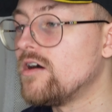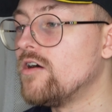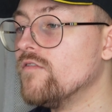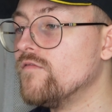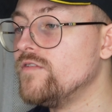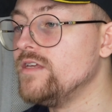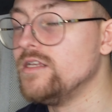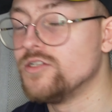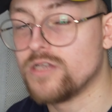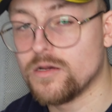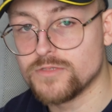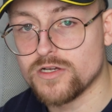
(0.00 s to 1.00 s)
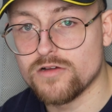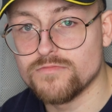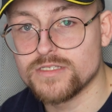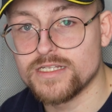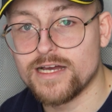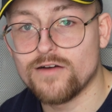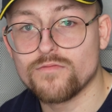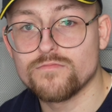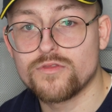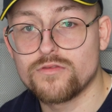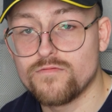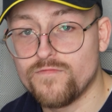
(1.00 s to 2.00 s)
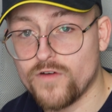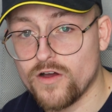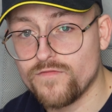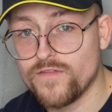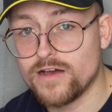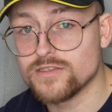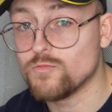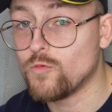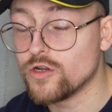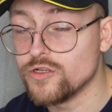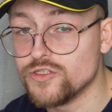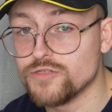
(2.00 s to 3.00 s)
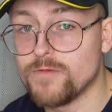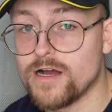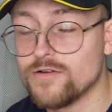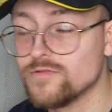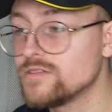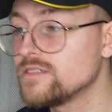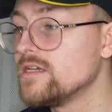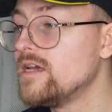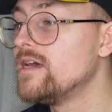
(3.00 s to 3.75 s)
of the top times are now £5,100.